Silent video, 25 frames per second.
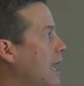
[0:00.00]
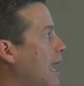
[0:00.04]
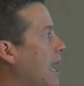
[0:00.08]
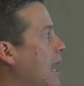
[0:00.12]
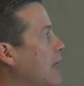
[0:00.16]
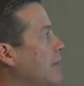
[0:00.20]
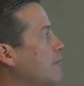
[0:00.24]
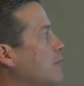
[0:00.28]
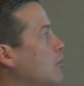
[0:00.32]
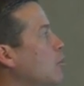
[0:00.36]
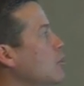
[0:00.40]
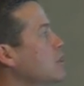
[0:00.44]

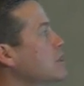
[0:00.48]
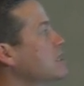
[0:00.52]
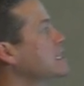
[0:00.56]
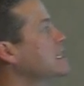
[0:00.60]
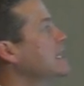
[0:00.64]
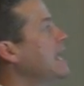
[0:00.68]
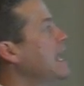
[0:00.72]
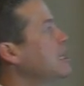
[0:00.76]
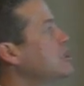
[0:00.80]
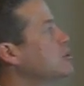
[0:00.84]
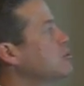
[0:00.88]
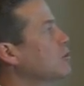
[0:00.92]
And of course,
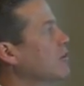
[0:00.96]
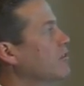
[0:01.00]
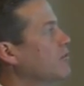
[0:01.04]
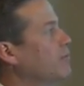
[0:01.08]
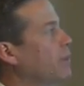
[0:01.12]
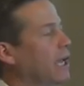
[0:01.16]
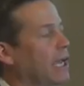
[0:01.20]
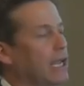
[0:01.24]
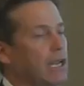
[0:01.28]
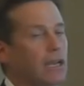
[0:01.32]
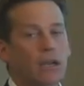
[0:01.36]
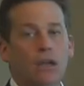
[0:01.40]
nature of
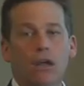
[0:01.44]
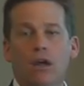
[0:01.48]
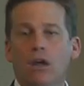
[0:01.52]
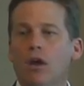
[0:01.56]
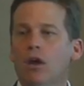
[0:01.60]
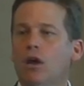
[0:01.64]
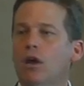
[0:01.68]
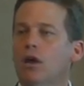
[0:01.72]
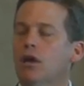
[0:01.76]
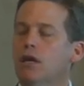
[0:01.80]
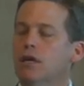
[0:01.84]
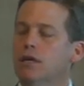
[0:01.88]
pain.
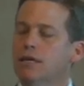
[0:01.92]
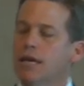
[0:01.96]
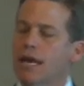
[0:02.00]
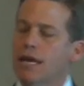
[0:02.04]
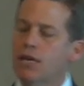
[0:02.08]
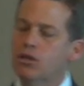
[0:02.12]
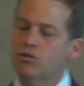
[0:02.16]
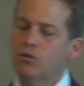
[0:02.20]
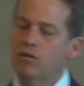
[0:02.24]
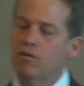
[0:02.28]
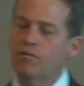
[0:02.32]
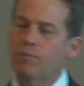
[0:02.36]

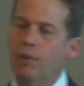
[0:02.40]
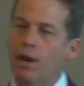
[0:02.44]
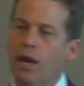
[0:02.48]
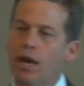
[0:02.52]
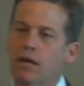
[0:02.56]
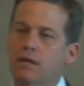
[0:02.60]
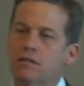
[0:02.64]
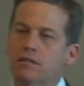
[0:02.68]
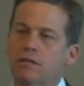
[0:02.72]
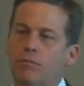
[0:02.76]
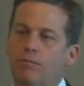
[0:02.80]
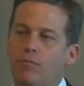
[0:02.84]
Nature of
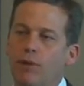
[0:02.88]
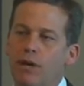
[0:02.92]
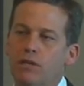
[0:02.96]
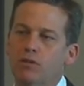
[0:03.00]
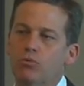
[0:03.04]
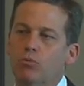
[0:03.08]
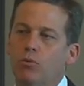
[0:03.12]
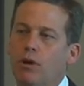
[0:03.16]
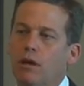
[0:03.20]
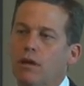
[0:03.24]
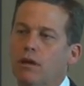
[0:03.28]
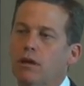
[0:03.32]
pain is the
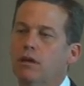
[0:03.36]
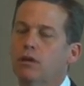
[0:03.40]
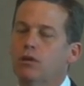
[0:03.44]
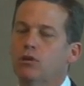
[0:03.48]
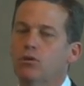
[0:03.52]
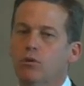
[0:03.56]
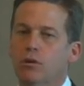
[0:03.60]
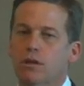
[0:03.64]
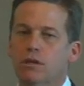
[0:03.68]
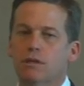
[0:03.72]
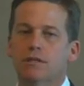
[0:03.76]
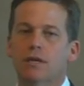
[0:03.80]
best way
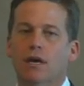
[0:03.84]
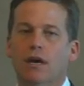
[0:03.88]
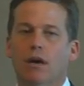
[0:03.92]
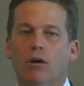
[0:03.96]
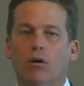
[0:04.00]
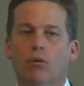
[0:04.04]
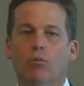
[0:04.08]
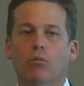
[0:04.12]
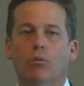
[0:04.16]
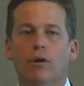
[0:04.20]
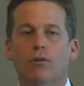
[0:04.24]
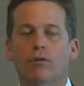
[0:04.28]
you can
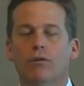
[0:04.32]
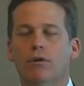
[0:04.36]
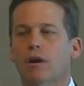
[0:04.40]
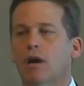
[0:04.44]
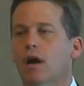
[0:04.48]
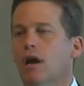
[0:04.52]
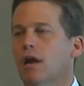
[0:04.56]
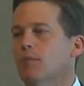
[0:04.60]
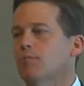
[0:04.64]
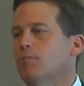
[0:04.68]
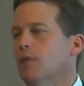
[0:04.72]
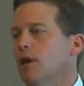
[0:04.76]
tell whether or
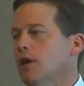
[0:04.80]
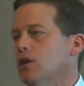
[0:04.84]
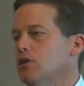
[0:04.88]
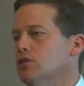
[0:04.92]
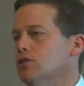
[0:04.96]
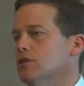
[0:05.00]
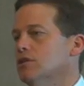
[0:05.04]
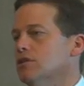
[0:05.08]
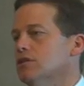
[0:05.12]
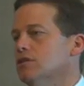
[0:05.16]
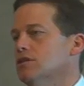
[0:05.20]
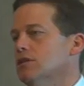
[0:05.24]
not a
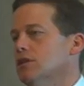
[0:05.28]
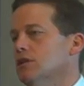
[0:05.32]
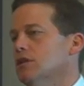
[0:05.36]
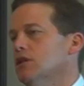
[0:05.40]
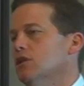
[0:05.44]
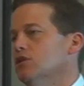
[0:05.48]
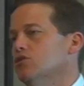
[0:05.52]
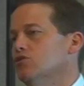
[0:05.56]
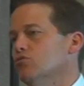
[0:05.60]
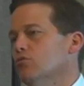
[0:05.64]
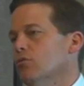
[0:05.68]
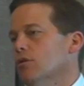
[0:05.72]
patient is
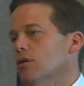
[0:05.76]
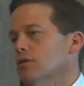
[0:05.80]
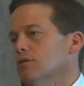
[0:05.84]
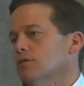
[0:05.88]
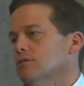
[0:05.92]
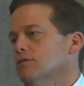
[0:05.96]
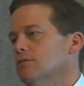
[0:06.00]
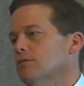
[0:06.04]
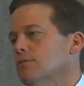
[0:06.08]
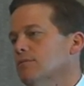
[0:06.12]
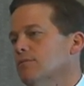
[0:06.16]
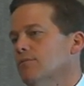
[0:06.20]
seeking
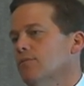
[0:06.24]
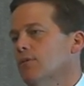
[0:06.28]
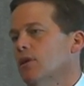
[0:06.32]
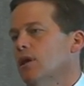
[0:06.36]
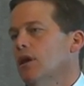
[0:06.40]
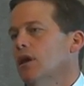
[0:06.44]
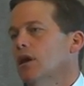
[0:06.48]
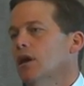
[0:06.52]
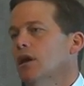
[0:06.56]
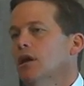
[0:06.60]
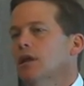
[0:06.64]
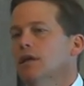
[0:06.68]
drugs.
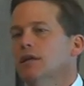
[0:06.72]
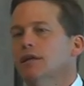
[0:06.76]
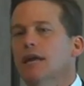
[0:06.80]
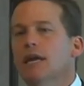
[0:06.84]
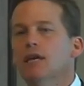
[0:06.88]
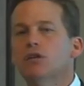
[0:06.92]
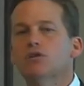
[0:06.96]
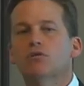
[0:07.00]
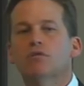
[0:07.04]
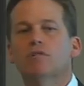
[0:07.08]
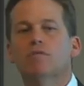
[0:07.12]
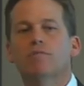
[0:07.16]

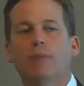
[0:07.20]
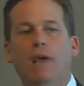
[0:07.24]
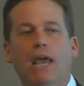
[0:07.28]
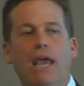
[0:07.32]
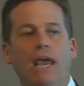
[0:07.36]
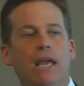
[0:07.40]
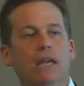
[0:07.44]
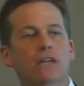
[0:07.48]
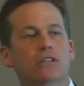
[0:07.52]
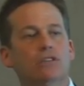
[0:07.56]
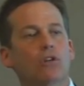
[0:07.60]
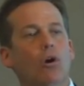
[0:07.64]
Nature of
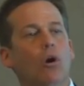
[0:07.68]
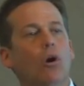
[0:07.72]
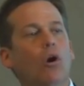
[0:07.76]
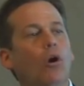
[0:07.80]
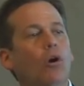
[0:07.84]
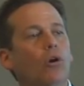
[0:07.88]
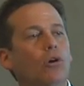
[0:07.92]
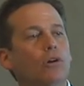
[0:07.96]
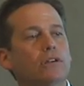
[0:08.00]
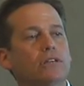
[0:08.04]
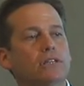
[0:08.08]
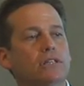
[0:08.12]
pain is the
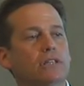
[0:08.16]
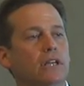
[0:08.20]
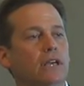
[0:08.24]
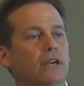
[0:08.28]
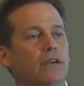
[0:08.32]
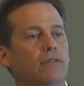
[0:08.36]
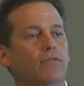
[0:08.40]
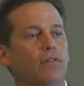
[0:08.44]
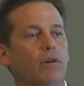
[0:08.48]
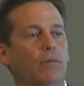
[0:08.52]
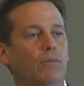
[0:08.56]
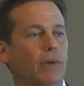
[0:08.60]
hardest
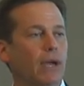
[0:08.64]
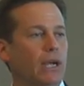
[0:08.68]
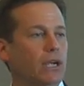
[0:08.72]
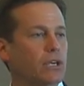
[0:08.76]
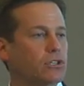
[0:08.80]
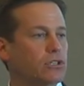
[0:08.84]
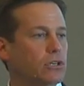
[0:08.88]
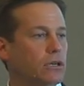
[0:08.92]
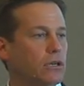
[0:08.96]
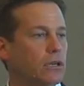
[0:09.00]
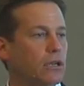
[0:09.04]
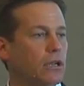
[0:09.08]
thing for a
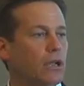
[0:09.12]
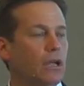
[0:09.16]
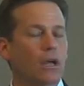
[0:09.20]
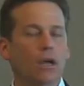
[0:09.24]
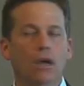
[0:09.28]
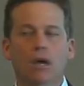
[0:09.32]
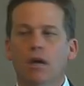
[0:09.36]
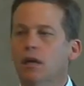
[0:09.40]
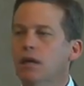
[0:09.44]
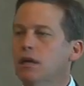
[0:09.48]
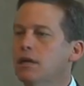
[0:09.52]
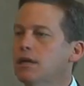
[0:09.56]
patient.
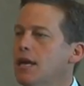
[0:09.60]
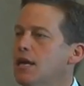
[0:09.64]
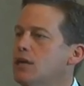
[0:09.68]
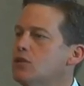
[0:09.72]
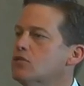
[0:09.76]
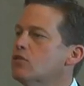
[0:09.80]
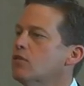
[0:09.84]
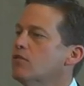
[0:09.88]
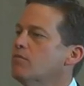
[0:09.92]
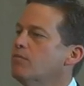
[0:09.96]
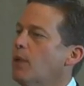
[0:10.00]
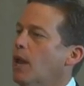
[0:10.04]

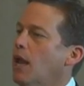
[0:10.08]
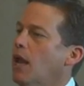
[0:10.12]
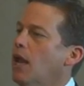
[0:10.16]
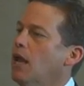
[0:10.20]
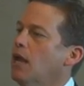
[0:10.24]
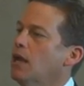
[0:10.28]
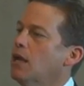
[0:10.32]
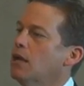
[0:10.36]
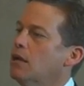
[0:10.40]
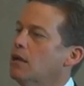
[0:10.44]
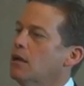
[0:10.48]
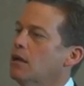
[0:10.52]
Nature of
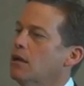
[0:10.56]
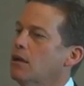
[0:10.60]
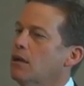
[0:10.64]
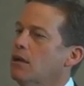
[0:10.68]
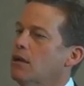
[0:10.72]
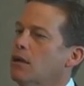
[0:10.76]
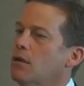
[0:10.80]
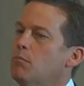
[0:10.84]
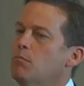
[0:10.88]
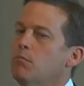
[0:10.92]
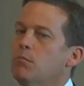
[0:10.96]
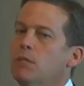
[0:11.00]
pain
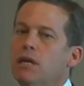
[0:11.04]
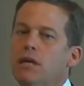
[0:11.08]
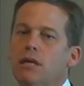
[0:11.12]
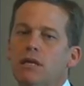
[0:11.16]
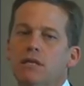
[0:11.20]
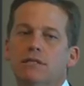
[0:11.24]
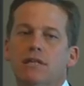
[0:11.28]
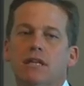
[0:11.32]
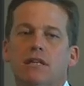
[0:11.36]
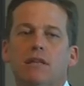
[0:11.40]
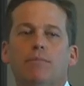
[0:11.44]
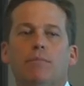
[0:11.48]

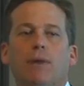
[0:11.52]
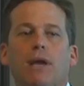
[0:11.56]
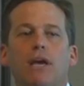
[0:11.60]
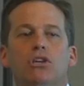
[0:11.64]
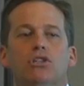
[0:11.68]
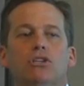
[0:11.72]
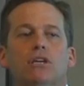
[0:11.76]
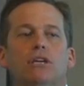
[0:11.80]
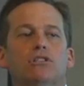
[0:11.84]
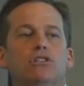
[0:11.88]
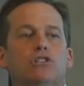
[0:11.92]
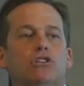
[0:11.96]
means that the
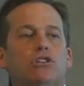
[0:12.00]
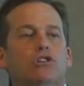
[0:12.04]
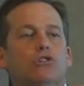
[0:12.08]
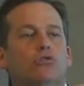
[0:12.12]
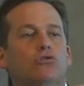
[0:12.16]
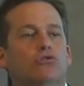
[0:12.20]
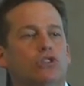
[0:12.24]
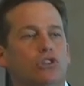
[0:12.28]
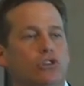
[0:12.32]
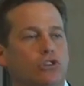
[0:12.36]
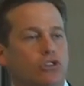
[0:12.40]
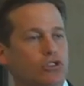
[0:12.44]
patient has
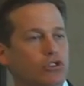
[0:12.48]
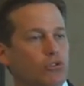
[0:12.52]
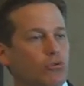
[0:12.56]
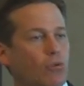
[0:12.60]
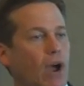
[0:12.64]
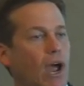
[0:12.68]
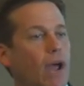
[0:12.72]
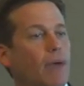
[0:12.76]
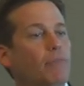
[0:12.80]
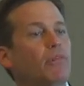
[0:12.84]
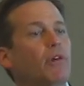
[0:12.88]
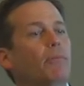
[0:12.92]
to
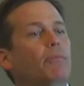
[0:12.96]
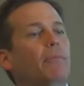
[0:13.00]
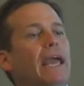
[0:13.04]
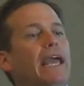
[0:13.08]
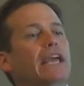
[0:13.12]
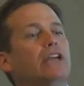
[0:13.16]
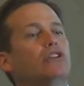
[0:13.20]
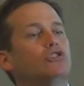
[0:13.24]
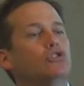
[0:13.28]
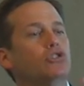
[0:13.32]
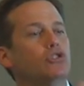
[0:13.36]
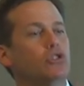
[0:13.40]
describe the
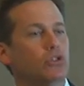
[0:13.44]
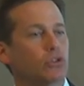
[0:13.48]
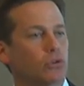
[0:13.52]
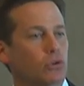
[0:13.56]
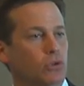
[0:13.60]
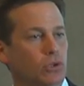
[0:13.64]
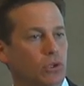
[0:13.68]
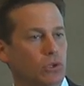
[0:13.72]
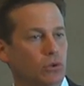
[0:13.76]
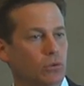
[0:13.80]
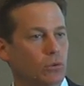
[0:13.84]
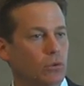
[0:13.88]
pain to
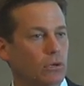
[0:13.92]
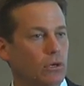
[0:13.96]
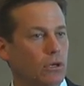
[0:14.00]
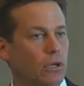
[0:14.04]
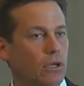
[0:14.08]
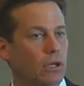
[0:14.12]
you.